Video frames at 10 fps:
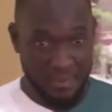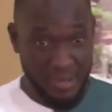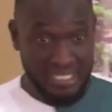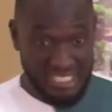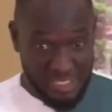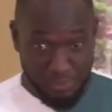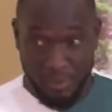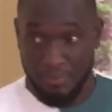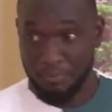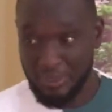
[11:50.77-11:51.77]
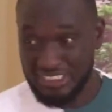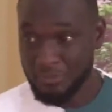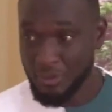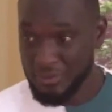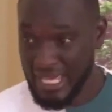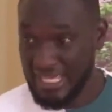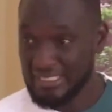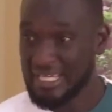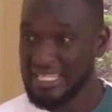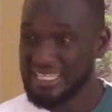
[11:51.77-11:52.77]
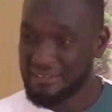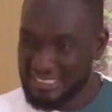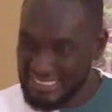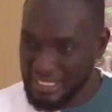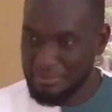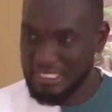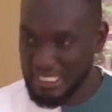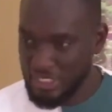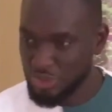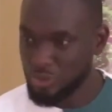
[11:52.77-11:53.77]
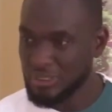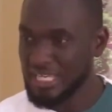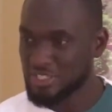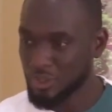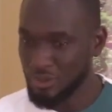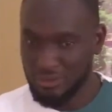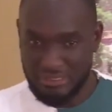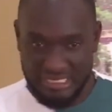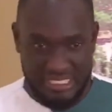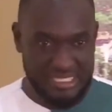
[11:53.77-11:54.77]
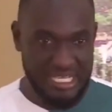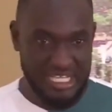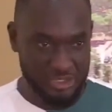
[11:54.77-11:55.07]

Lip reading: But it is possible that there is something in you that your teachers,